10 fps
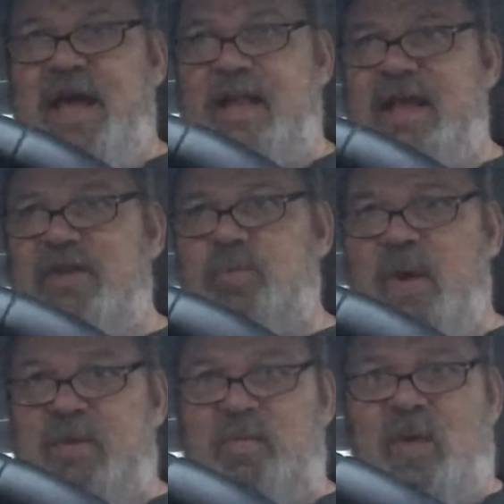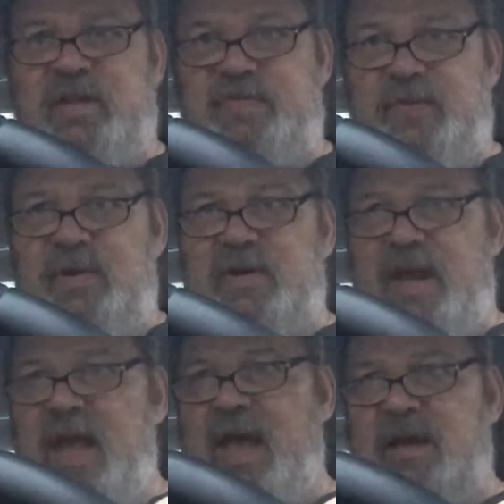And that's what Rutherford
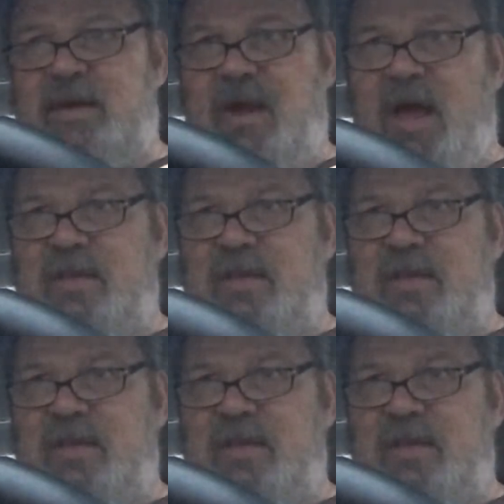and